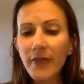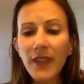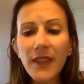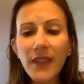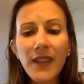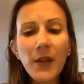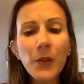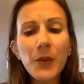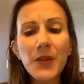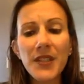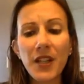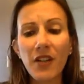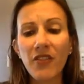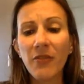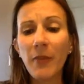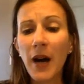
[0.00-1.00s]
They will
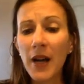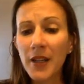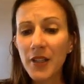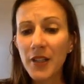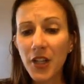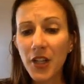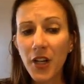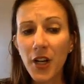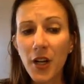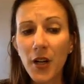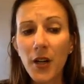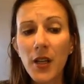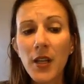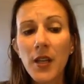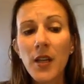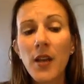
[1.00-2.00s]
self-monitor.
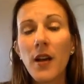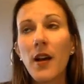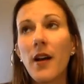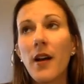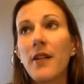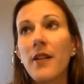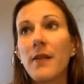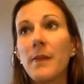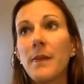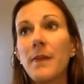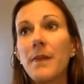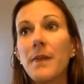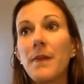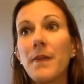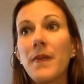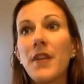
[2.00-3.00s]

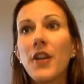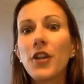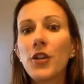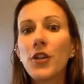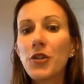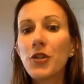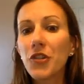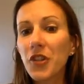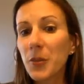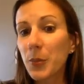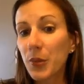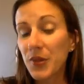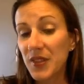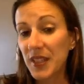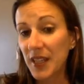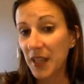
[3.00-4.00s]
They're usually
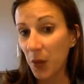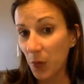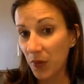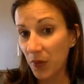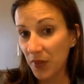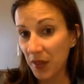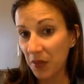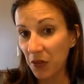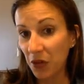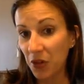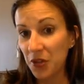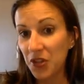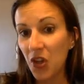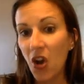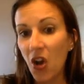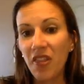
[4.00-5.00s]
presenting what they learn
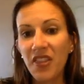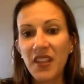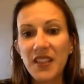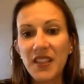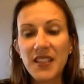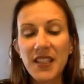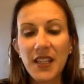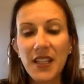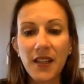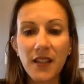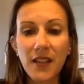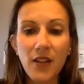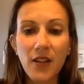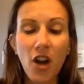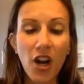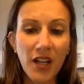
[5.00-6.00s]
to authentic
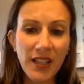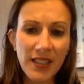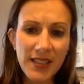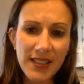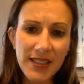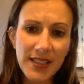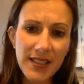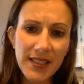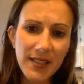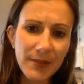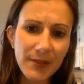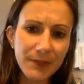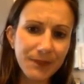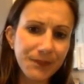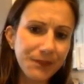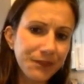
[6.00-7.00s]
audiences
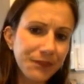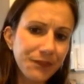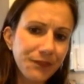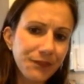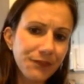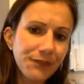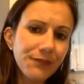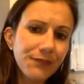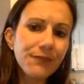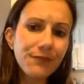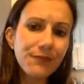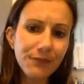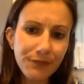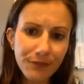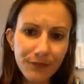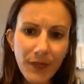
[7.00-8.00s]

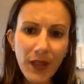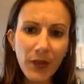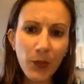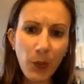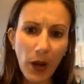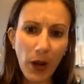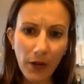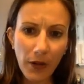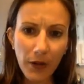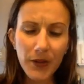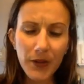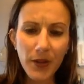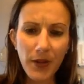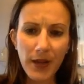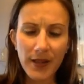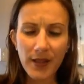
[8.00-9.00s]
as well,
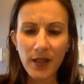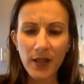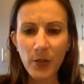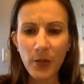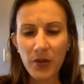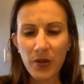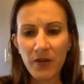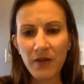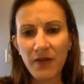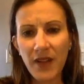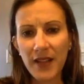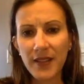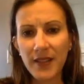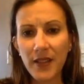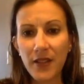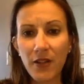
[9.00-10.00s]
so that's an important
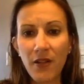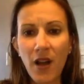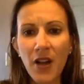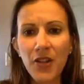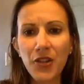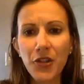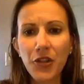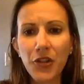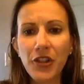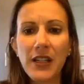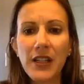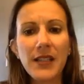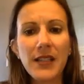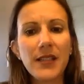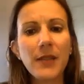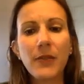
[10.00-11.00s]
facet. They're not just
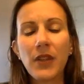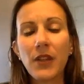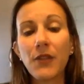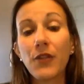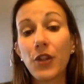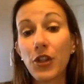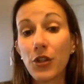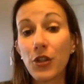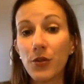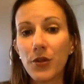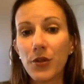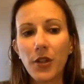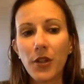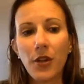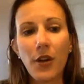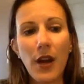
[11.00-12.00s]
creating something for you
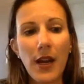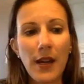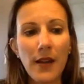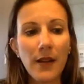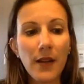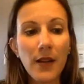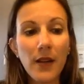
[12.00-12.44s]
to grade.